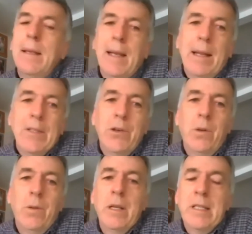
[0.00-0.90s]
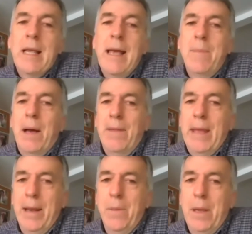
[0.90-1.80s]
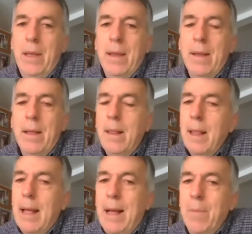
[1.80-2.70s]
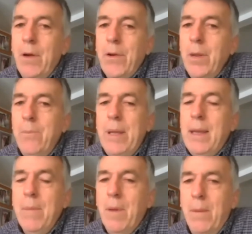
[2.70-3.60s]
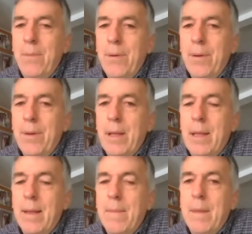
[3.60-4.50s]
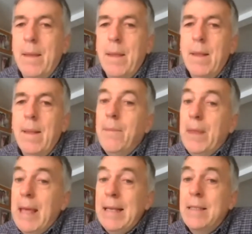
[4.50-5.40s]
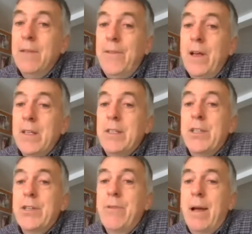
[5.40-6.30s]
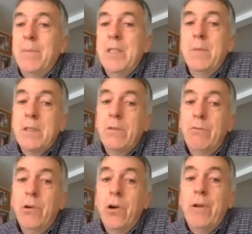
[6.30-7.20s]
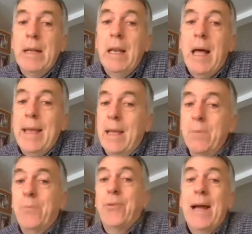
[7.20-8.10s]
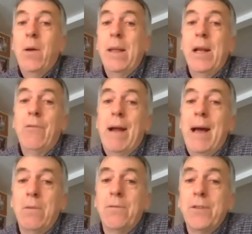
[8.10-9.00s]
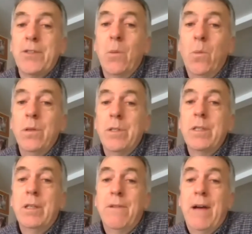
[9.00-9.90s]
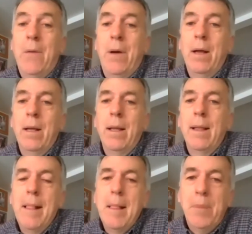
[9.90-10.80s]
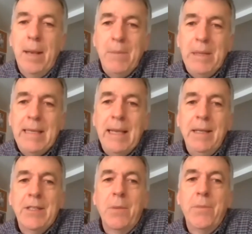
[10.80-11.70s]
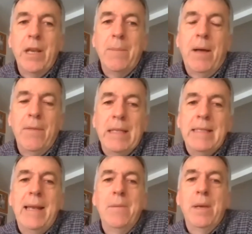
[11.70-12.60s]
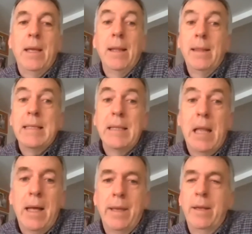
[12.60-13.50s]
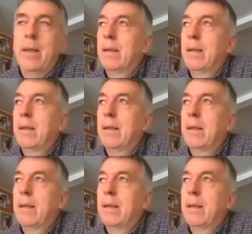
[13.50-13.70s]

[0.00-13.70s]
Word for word: Now, that's all I'm going to say about the enemy. I'm not going to big him up. Yes, the verse describes him as a roaring lion prowling around for someone to devour. But let me tell you something about this enemy, this lion